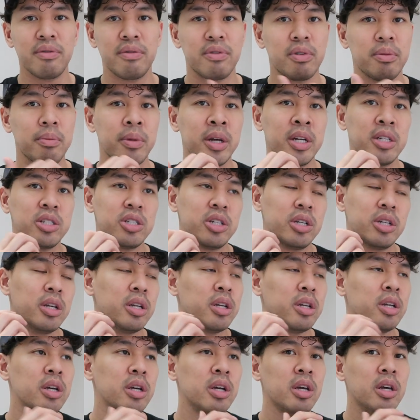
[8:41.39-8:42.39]

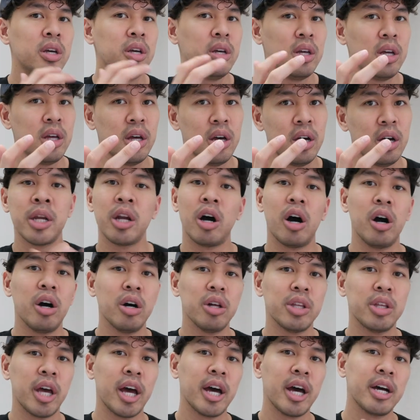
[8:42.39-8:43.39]
information, and
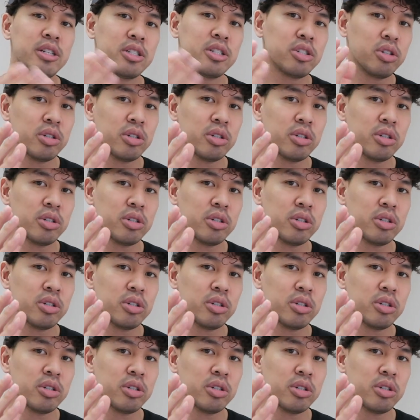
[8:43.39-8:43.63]
all that.